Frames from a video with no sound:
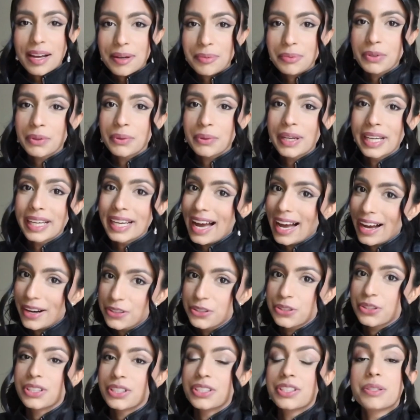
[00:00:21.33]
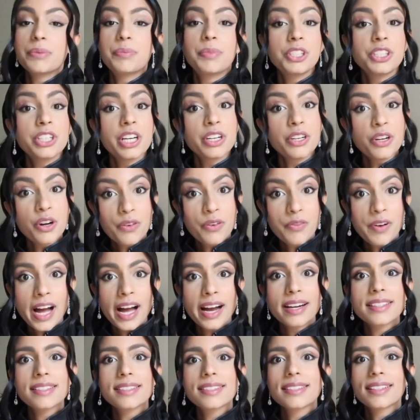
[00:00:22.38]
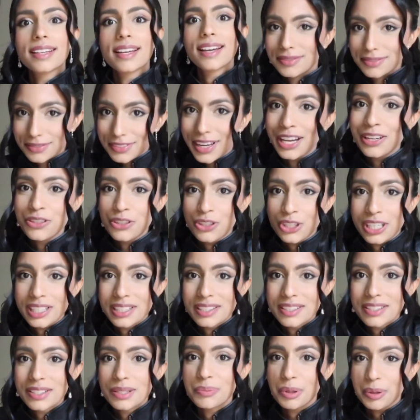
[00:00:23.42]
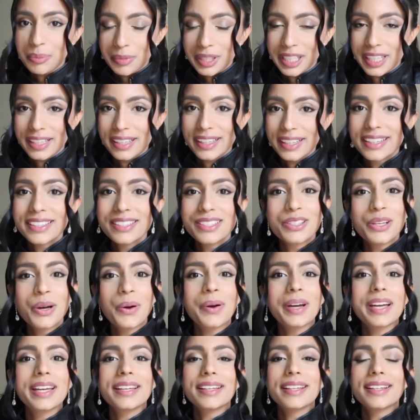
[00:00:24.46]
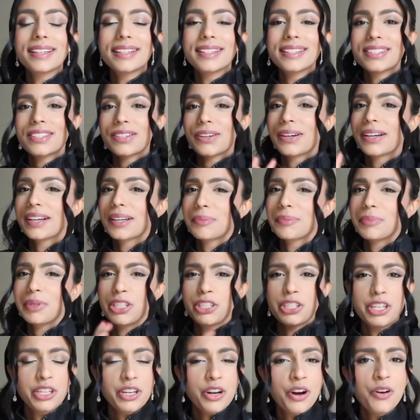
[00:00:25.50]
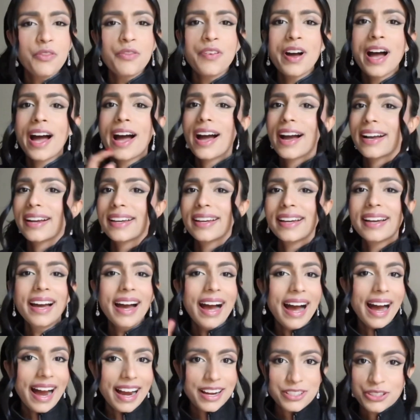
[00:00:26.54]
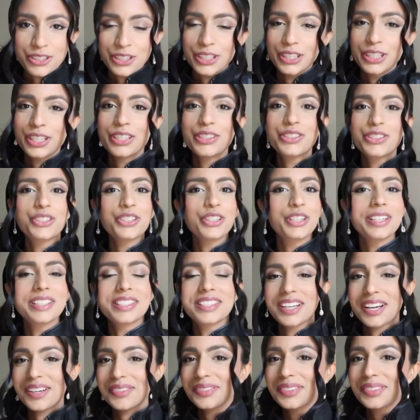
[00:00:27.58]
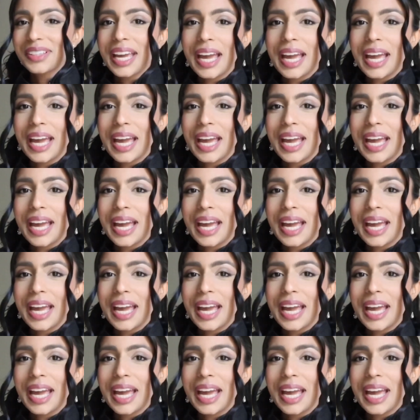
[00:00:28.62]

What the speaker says: I'm going actually to BJ Novak's Vengeance premiere. So it is starring BJ Novak, Ashton Kutcher, Duff